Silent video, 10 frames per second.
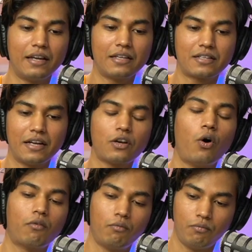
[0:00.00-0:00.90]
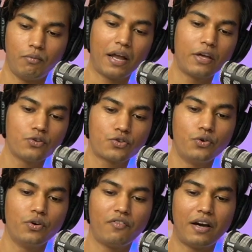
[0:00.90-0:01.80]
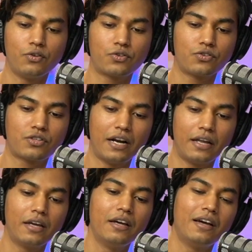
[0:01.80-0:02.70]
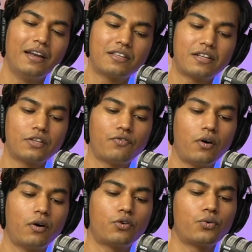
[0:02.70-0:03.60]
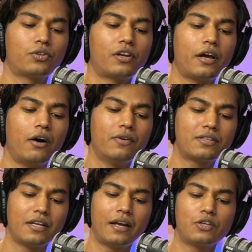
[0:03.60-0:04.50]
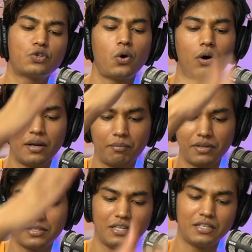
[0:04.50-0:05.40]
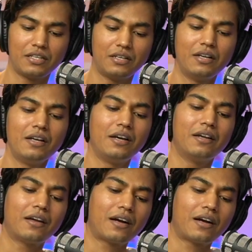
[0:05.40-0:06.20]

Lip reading: in a stretch, or what I used to do, if I used to study in a stretch for 2-3 hours, then I saw a depreciation in the